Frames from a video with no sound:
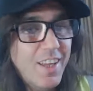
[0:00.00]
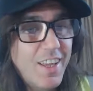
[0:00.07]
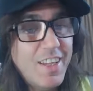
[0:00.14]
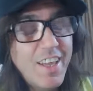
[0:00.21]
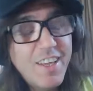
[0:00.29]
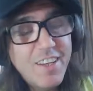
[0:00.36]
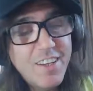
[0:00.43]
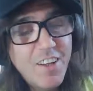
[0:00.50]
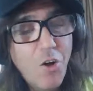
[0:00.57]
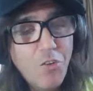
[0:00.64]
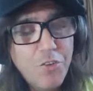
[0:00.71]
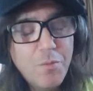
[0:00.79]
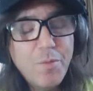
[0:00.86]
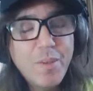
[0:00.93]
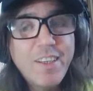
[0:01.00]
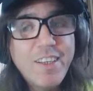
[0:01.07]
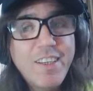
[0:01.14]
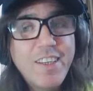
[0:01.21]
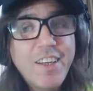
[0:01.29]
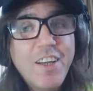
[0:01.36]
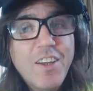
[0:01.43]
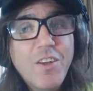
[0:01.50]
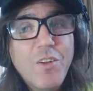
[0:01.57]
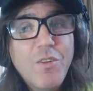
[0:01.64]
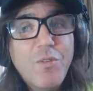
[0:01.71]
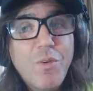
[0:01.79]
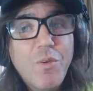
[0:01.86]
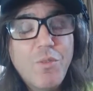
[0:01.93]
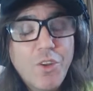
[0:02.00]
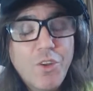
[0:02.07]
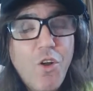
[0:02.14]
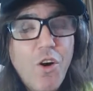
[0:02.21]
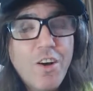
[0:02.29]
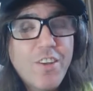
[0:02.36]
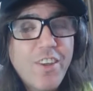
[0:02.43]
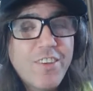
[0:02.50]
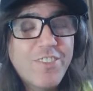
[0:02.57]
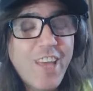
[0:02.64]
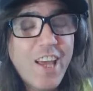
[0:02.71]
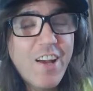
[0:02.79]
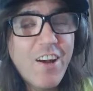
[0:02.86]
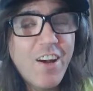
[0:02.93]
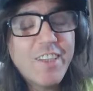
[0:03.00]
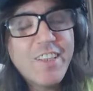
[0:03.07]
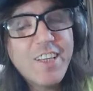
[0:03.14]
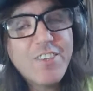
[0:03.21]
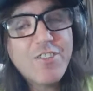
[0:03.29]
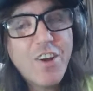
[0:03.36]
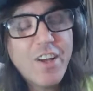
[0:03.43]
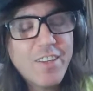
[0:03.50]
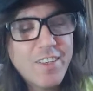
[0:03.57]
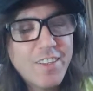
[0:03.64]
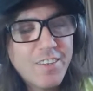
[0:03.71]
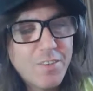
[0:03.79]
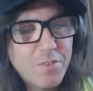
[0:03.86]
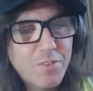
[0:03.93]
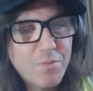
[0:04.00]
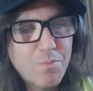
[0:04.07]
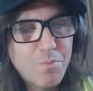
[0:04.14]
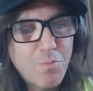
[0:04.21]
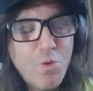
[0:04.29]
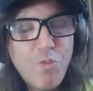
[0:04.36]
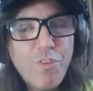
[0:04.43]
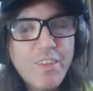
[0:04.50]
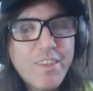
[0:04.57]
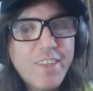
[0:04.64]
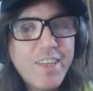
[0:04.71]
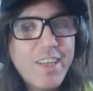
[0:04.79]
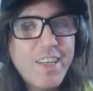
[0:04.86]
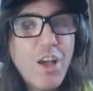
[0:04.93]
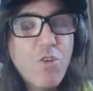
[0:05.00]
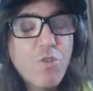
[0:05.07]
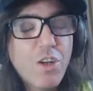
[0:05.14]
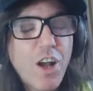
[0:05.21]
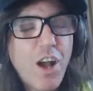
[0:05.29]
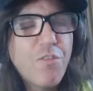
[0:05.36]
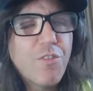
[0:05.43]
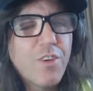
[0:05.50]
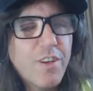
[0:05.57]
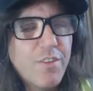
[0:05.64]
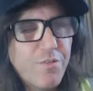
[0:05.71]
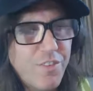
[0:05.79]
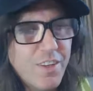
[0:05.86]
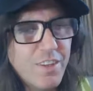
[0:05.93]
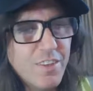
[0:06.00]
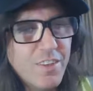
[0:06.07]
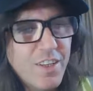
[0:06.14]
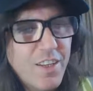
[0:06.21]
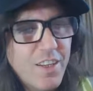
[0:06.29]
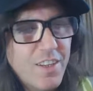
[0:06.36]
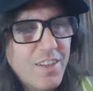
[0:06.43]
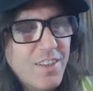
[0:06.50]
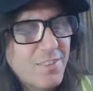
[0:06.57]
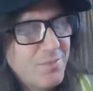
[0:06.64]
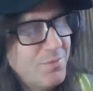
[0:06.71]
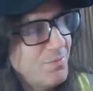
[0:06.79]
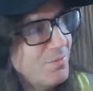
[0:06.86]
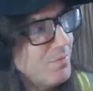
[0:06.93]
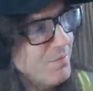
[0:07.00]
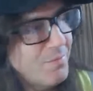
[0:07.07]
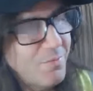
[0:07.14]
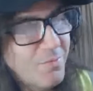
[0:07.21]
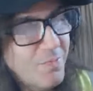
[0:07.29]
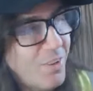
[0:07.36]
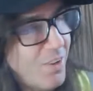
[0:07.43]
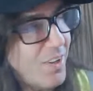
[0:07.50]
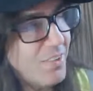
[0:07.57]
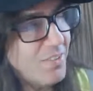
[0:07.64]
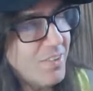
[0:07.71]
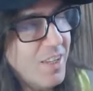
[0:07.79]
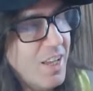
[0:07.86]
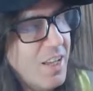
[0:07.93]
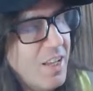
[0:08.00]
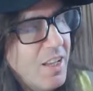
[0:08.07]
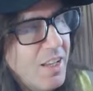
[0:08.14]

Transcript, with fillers: And then ultimately, the longer they stay on it, then try to, to, to move into the recovery field. Crazy.